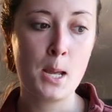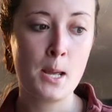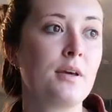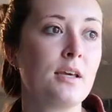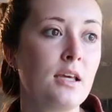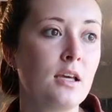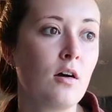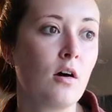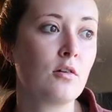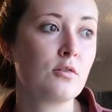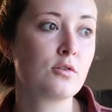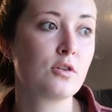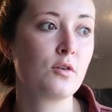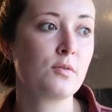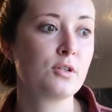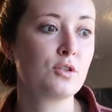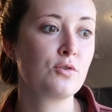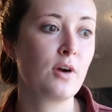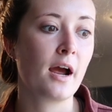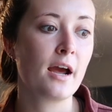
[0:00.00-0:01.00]
but he also
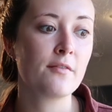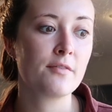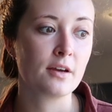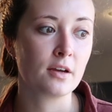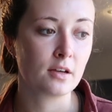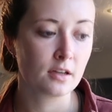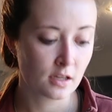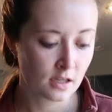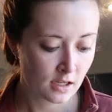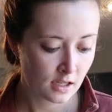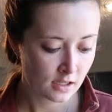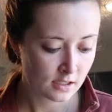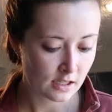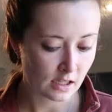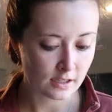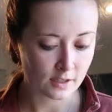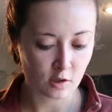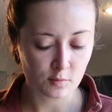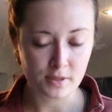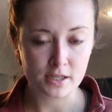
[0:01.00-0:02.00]
was driving
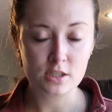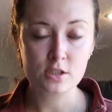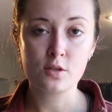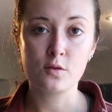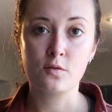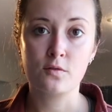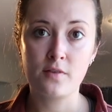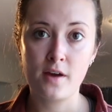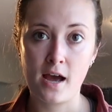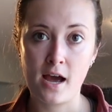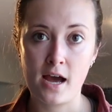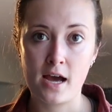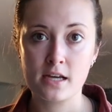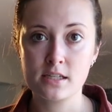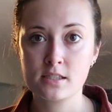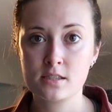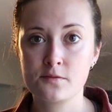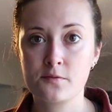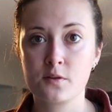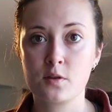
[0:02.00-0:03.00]
a little bit too
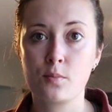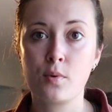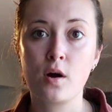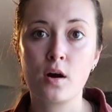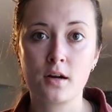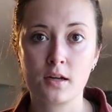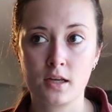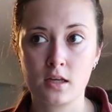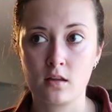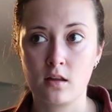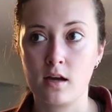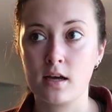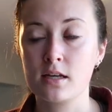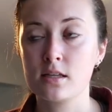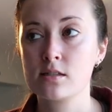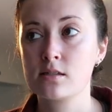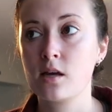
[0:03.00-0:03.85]
fast for the parking lot.